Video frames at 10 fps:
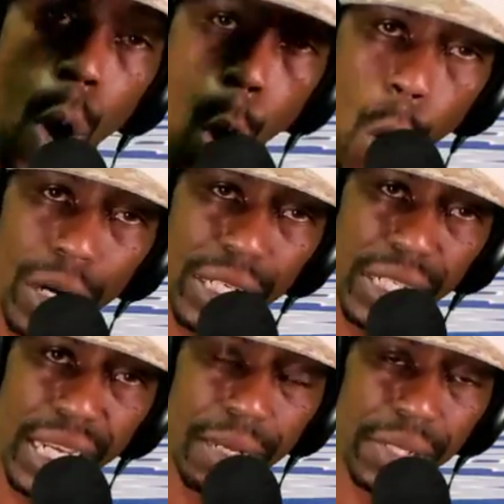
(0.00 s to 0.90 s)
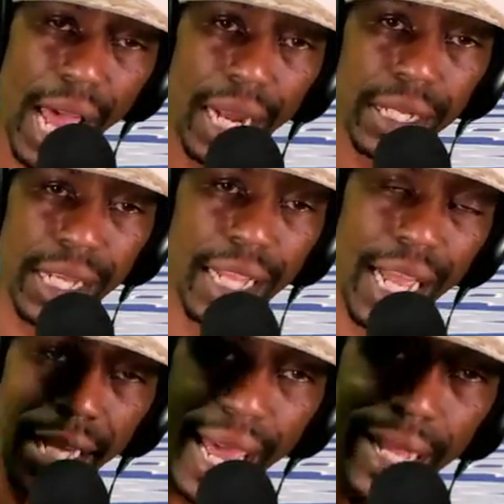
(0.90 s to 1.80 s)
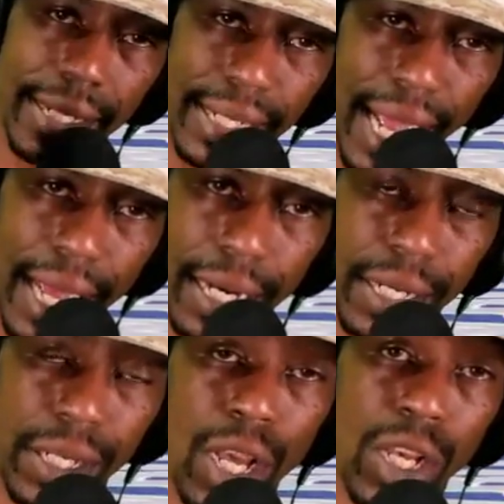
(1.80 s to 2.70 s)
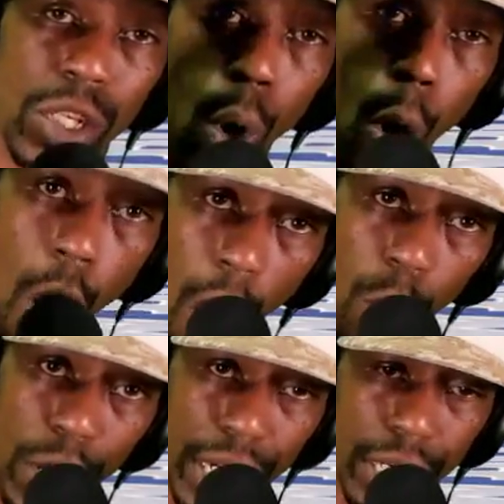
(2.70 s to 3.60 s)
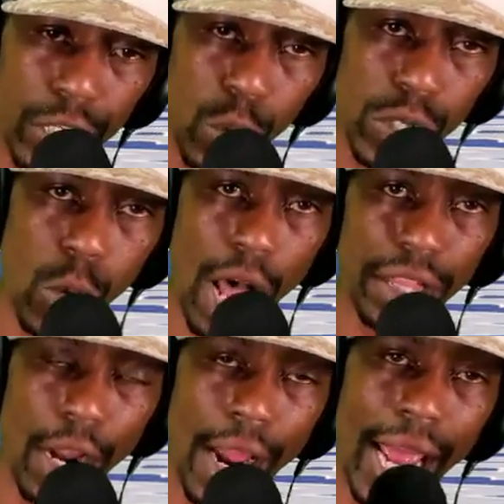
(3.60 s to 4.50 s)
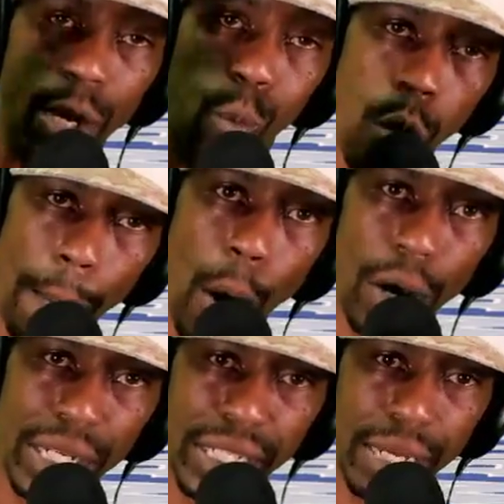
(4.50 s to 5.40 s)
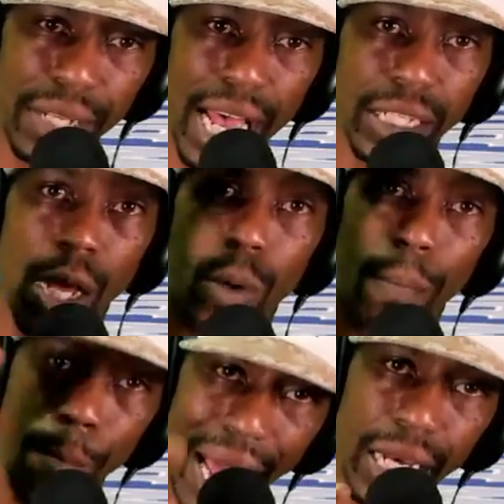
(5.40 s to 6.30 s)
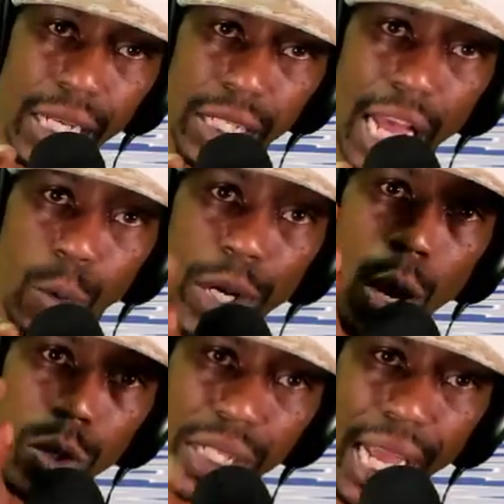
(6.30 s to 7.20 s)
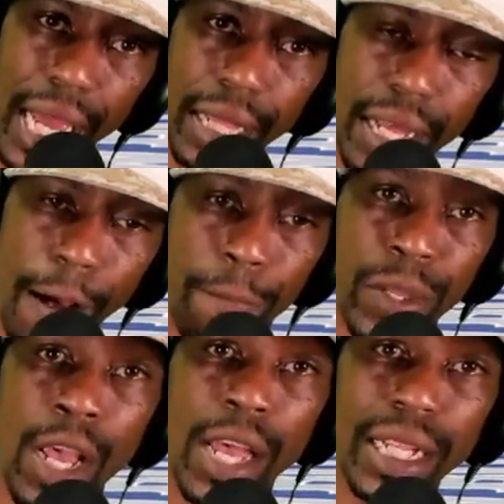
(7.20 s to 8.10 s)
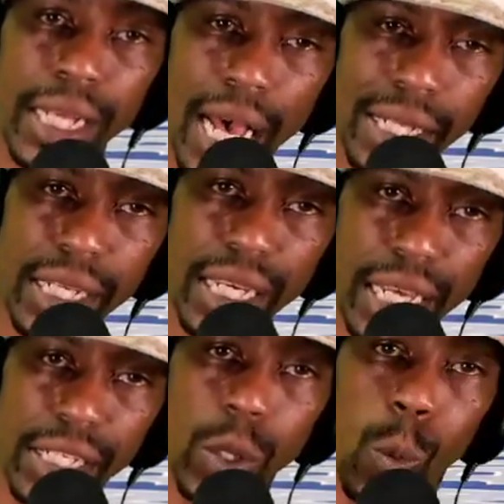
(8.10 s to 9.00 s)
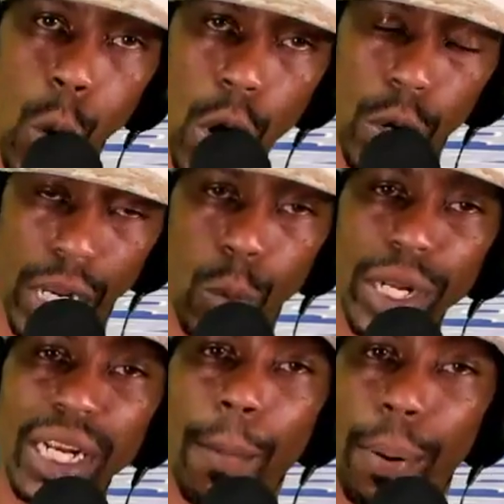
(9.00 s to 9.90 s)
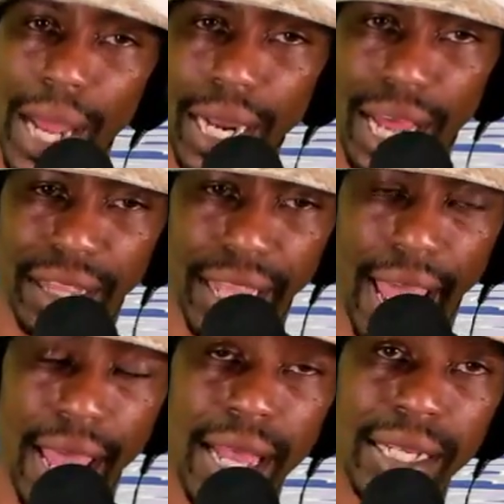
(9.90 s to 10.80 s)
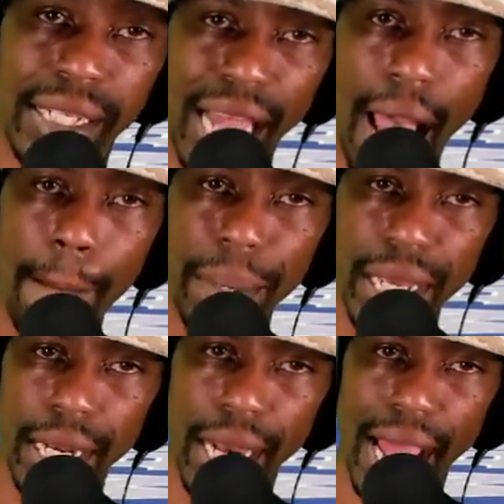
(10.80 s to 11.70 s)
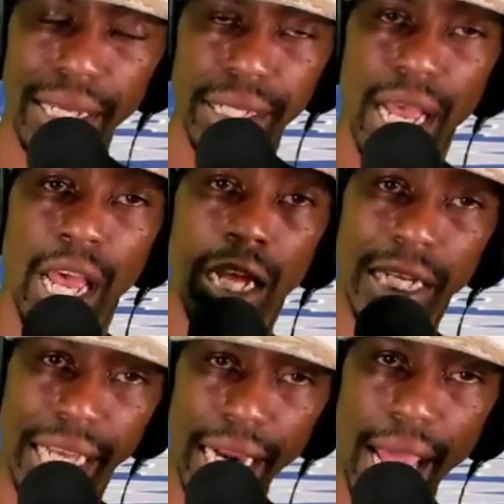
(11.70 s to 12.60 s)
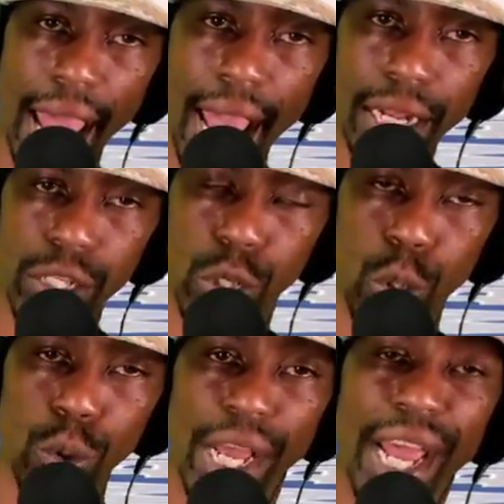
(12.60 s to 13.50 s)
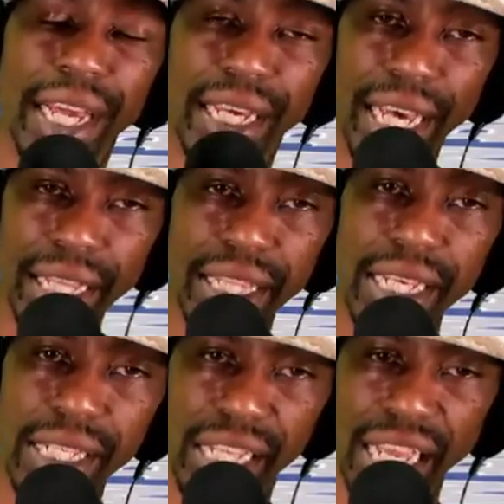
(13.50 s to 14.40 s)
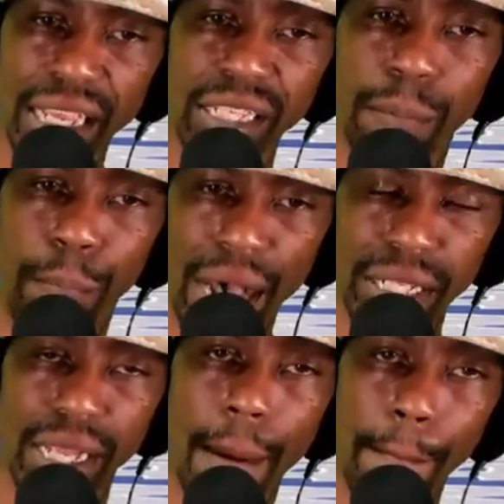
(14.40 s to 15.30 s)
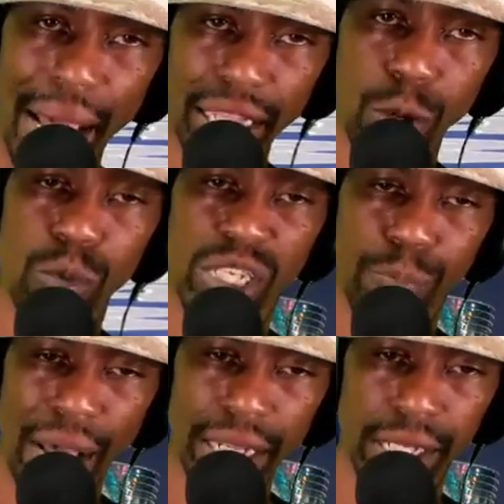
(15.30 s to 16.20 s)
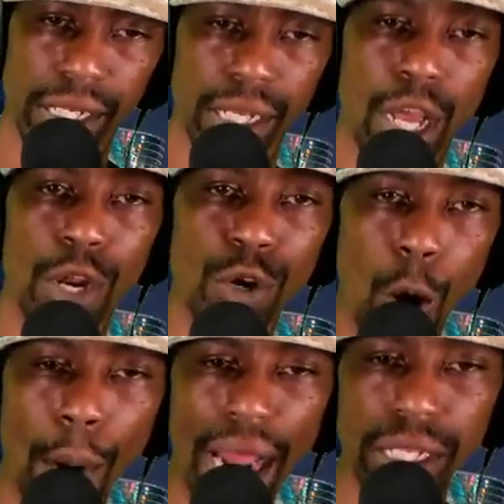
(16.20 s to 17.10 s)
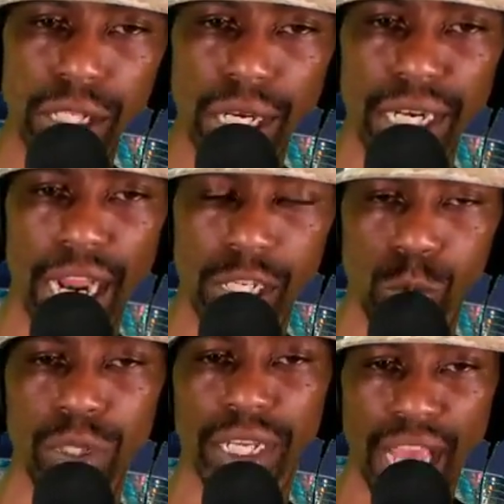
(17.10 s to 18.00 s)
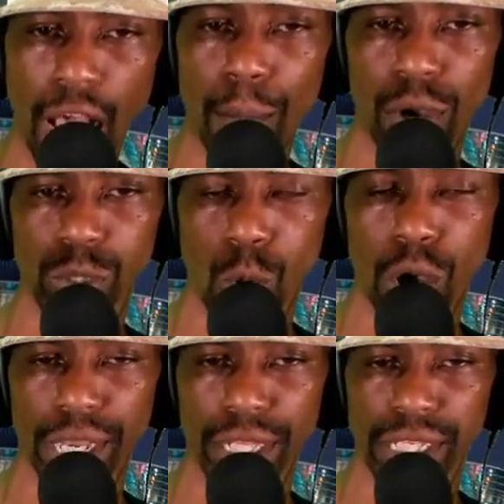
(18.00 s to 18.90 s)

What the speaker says: All these teams hate us, and they can't stand us. So all we need to do is go out there and whoop all these teams' ass and make us like we don't stand them. It's us against the world, and we need to play like that. Stop being nice. Get an attitude and kick these teams' butts and make them respect us. Nobody's looking at us when the Cowboys walk in the